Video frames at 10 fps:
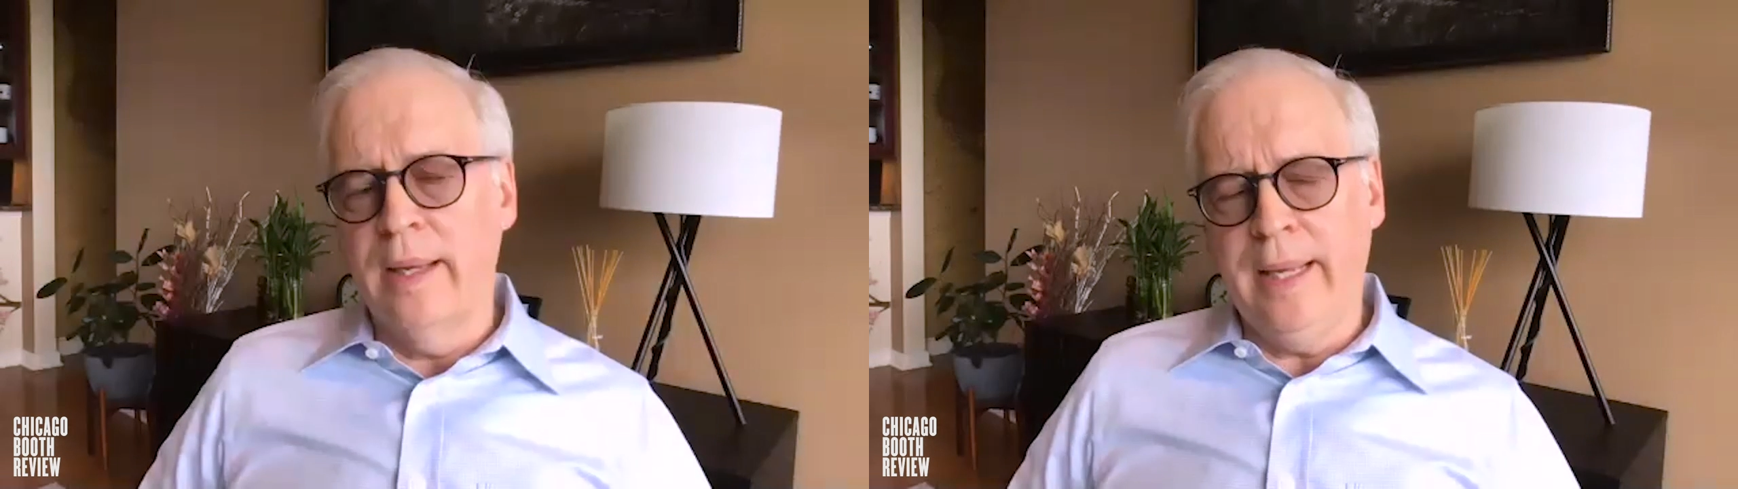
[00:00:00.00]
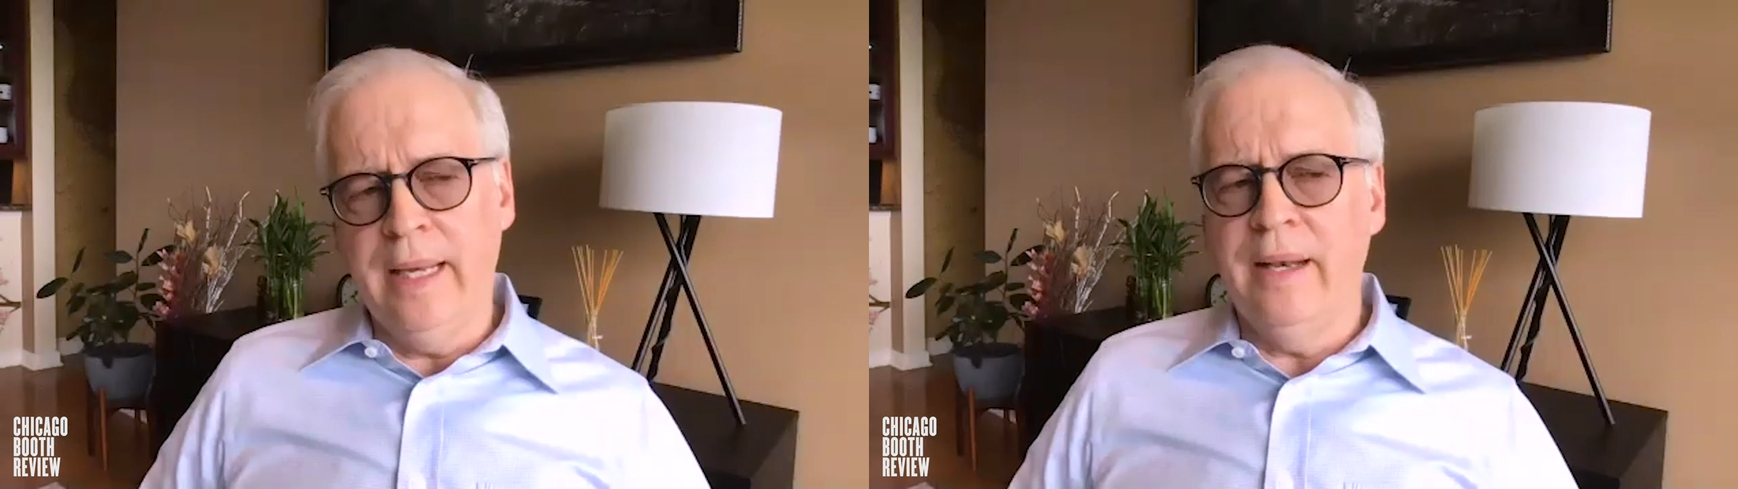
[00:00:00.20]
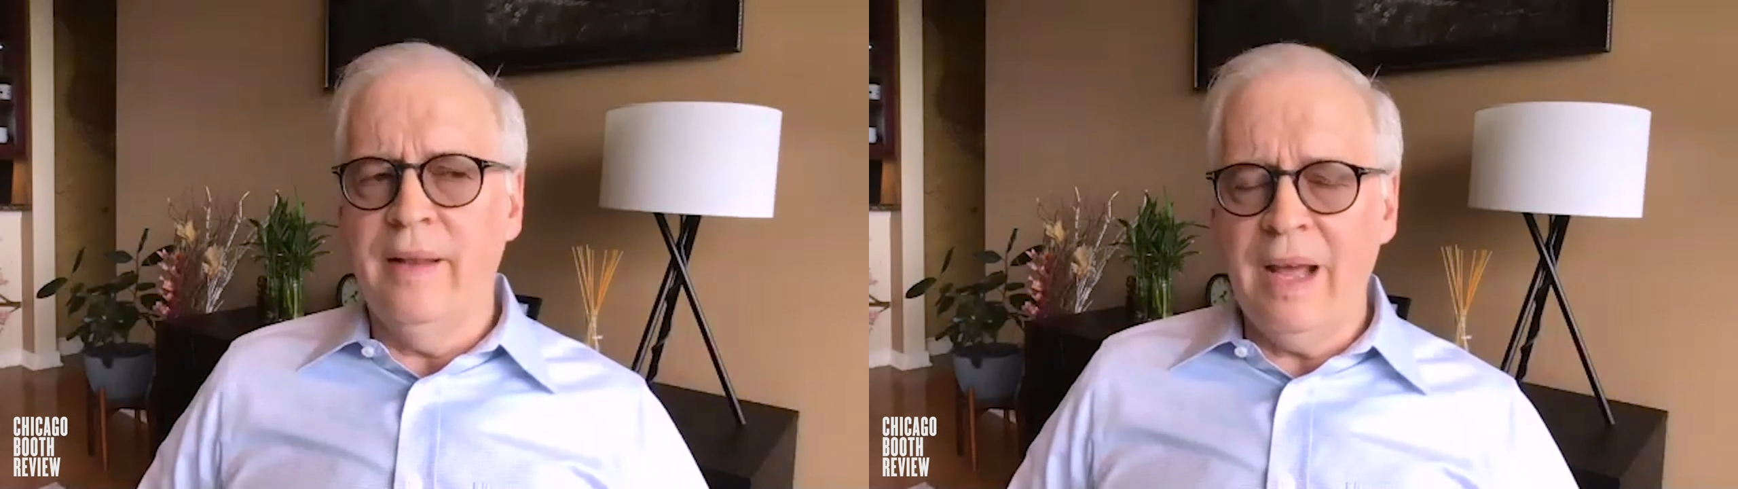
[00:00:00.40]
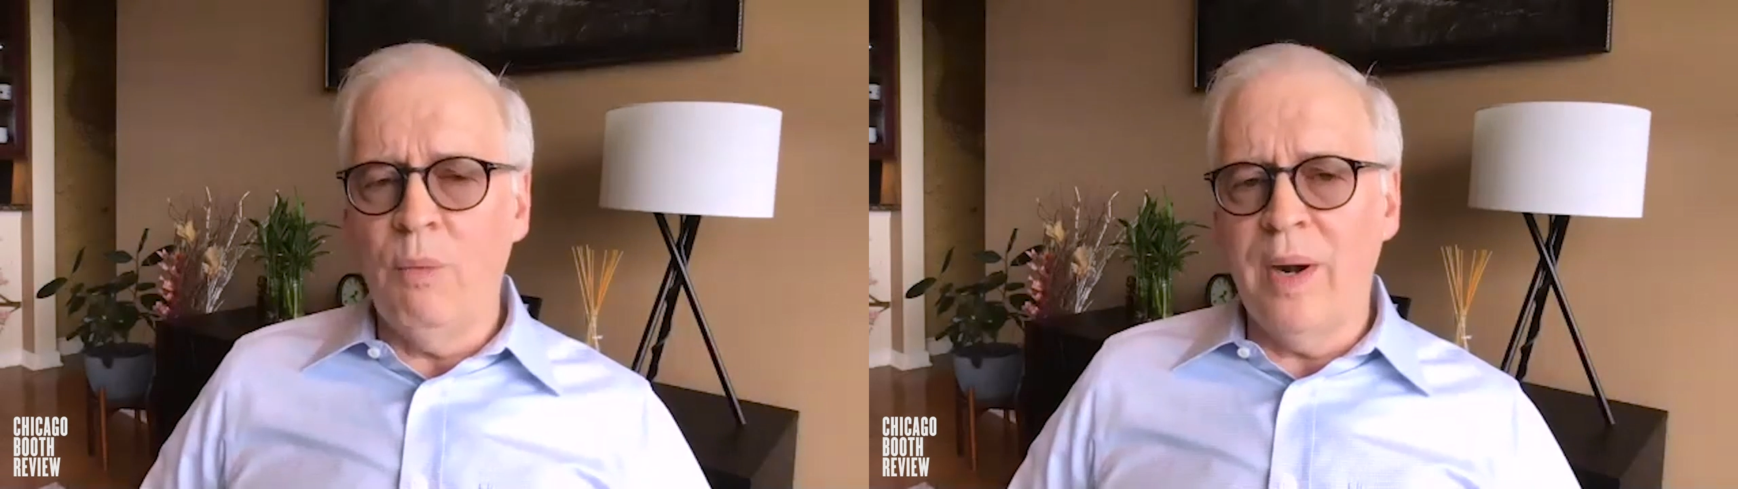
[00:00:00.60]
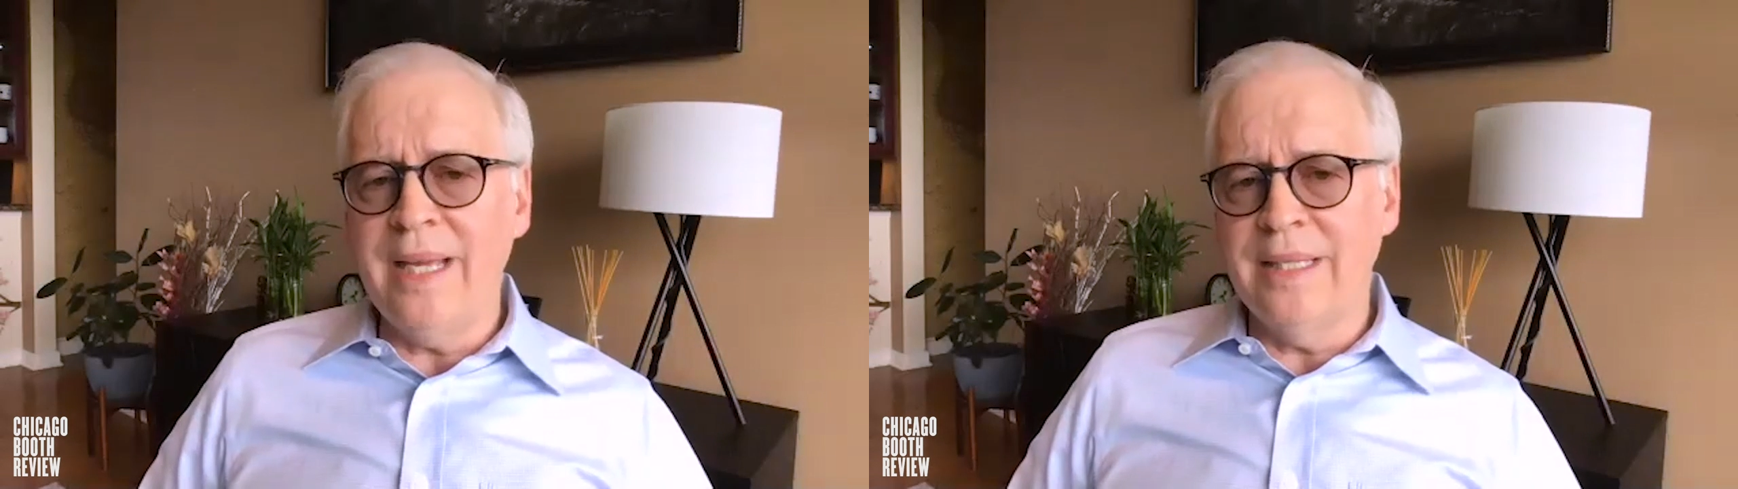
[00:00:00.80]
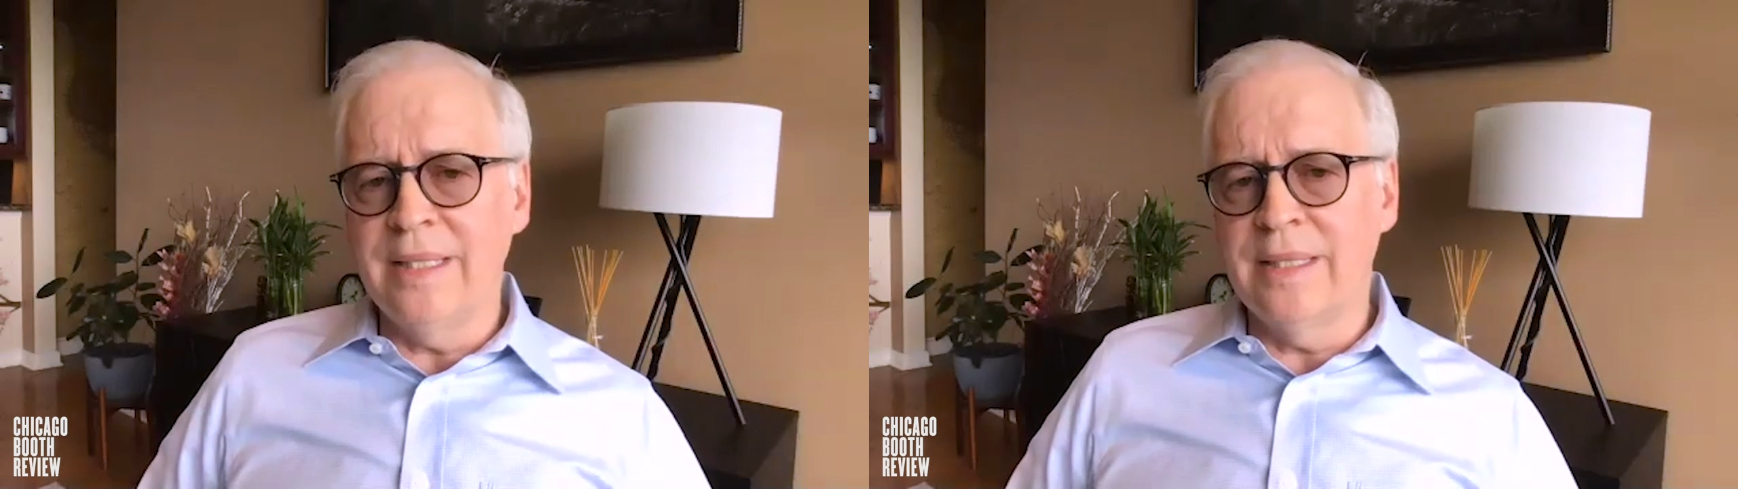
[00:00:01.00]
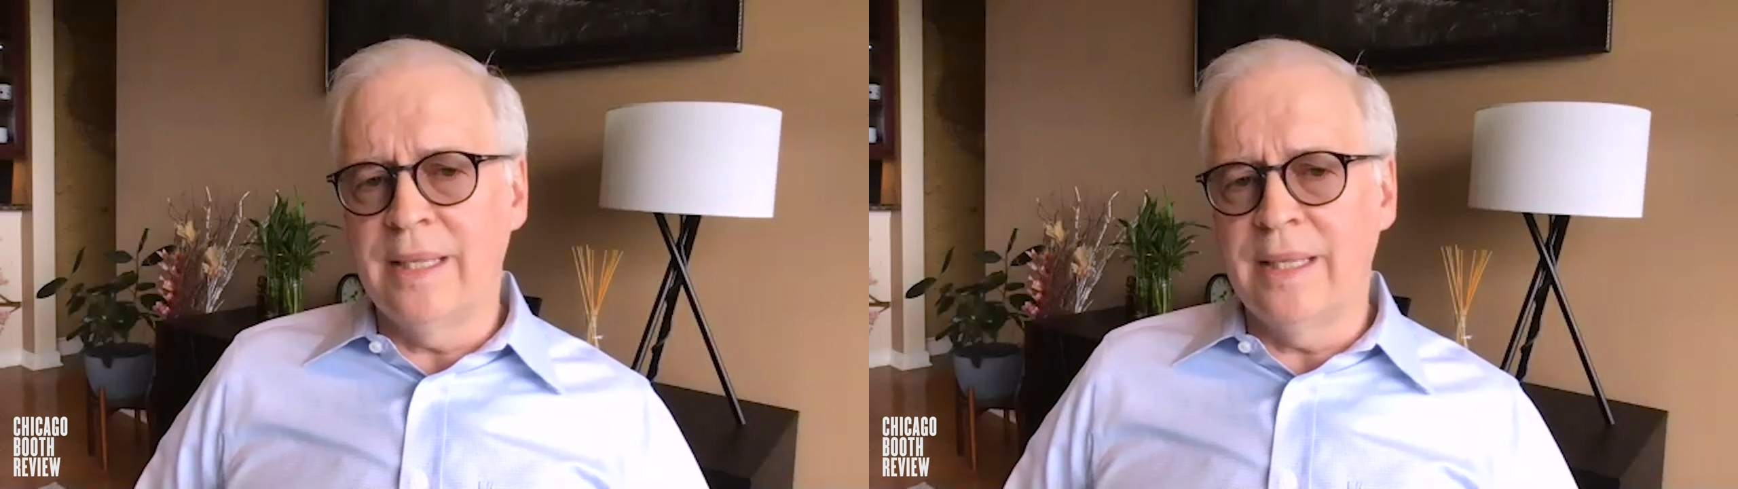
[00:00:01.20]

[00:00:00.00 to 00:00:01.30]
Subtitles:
And that raises